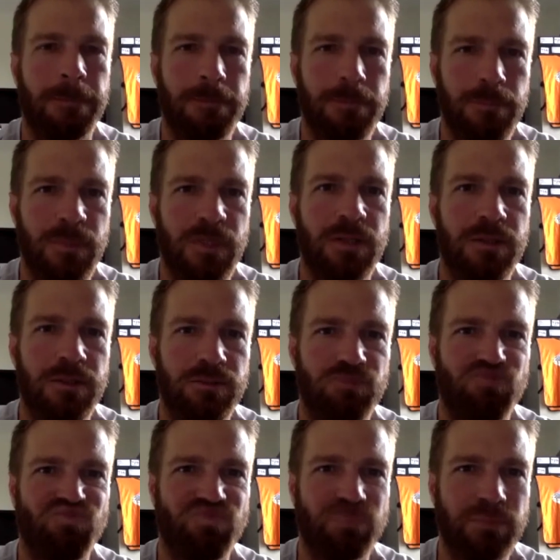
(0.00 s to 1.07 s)
you had already
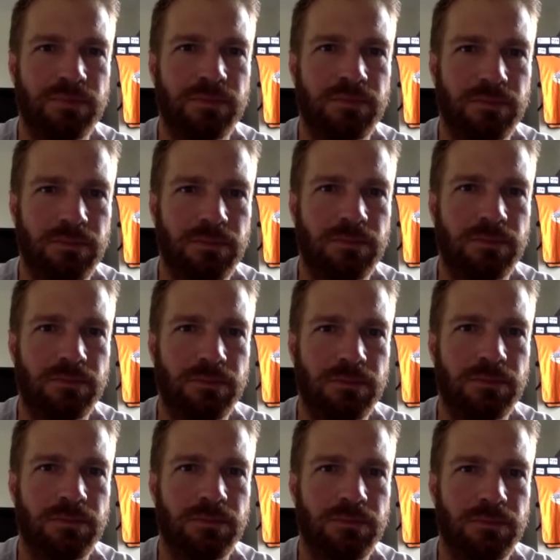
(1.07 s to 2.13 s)
kind of very well